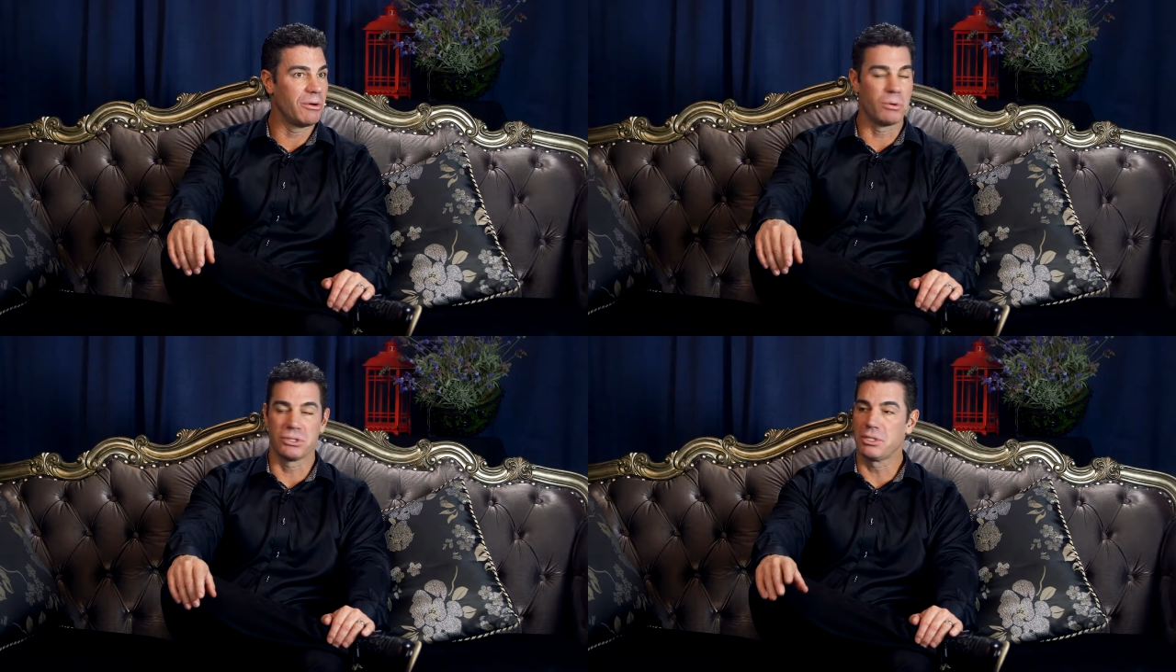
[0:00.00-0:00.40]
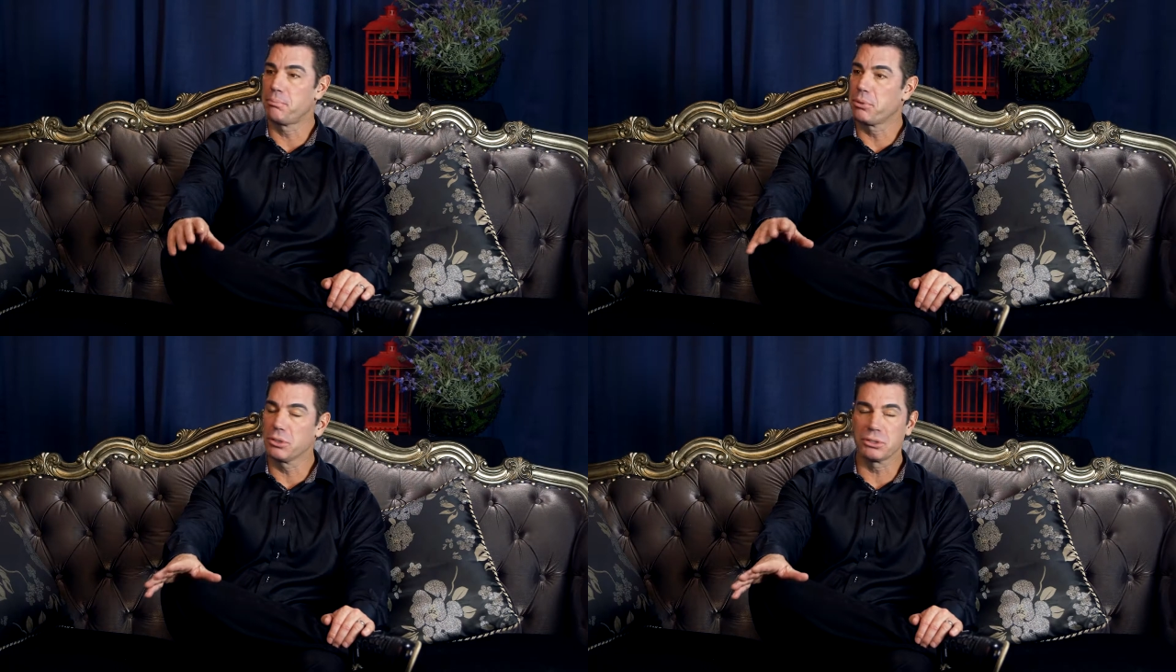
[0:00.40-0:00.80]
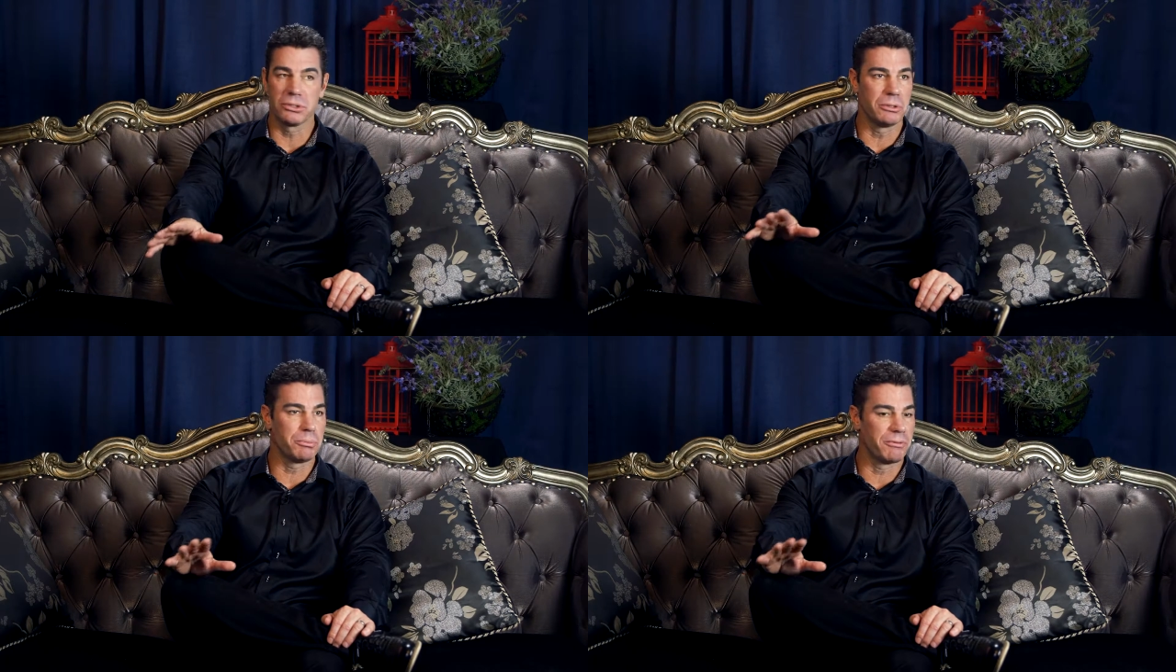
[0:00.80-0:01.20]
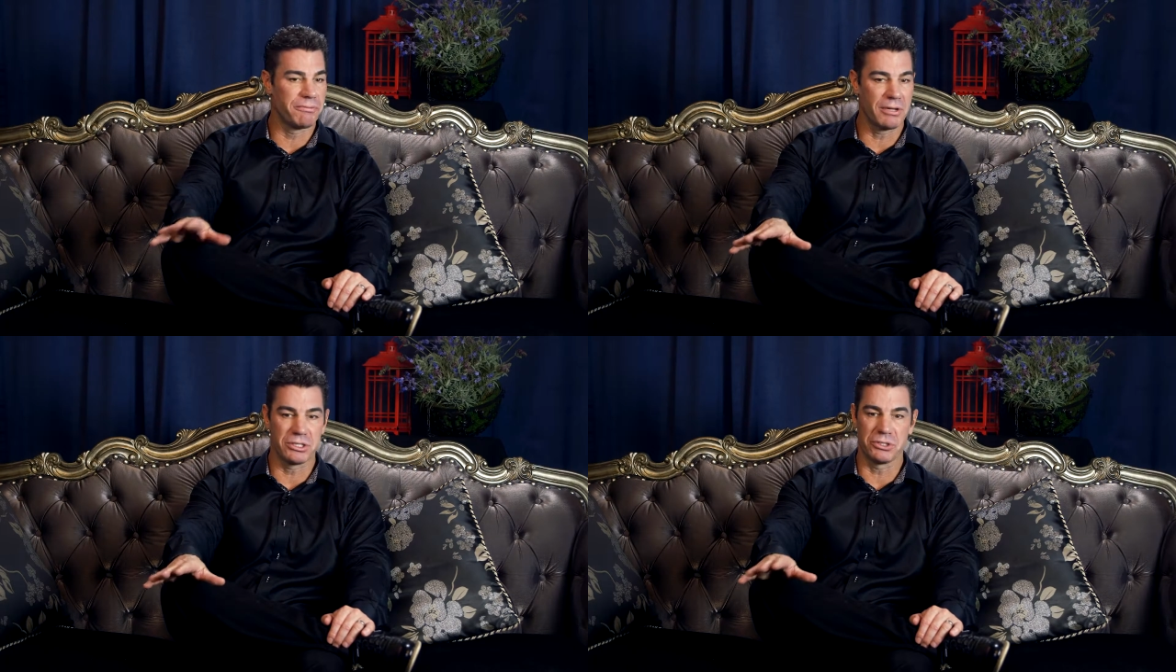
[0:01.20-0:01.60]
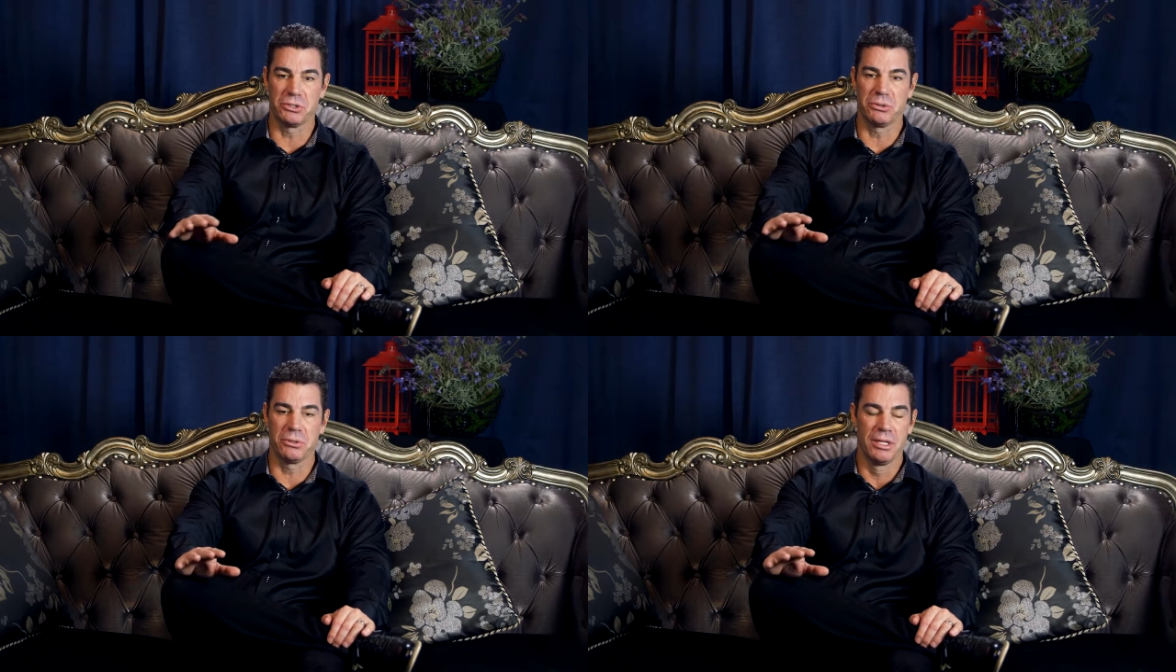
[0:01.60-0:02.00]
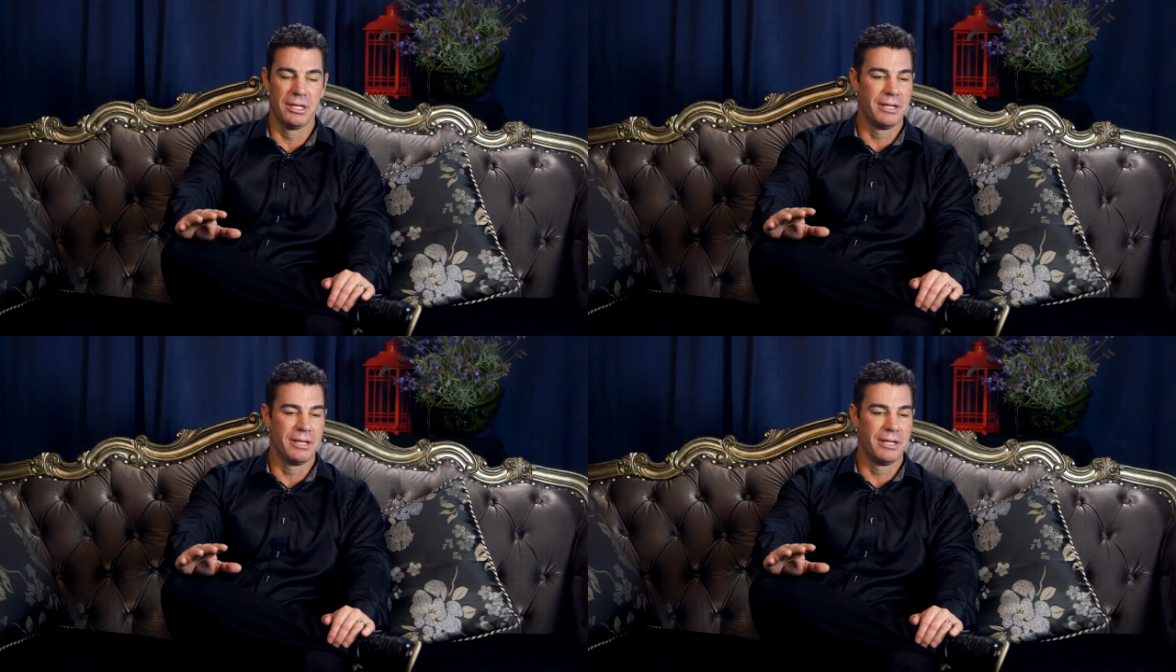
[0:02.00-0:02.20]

or some personal, professional,